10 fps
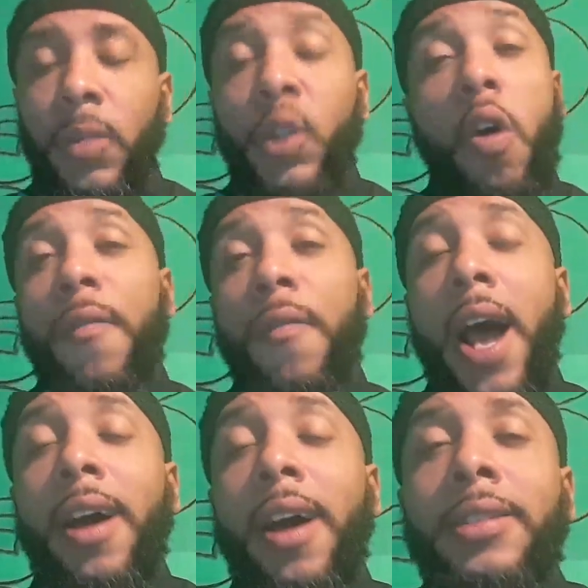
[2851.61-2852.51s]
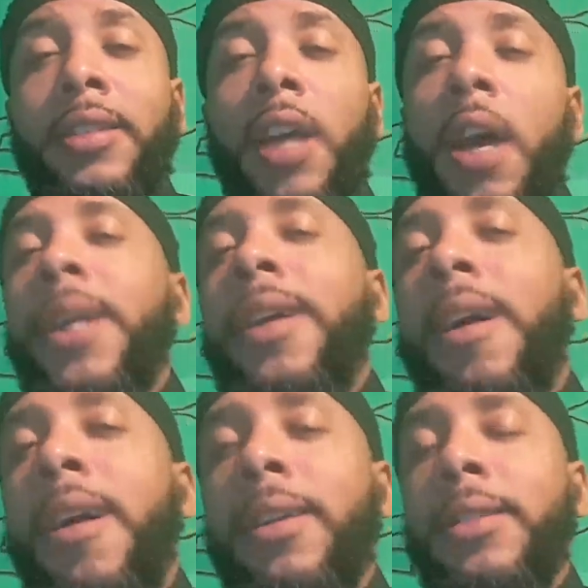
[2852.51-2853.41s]
You're going to find us.
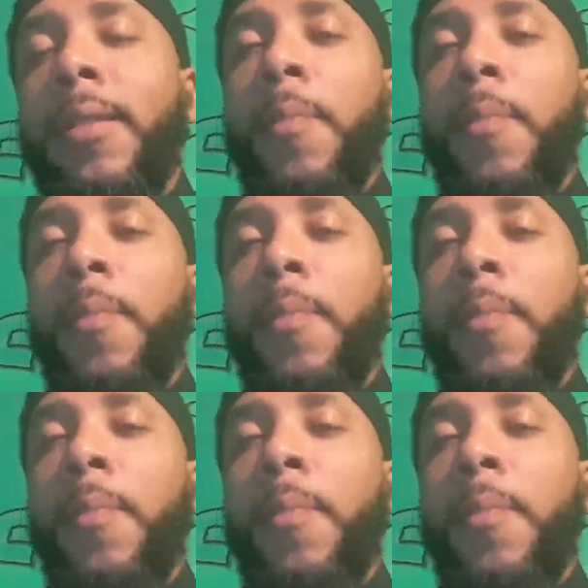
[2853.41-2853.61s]
Because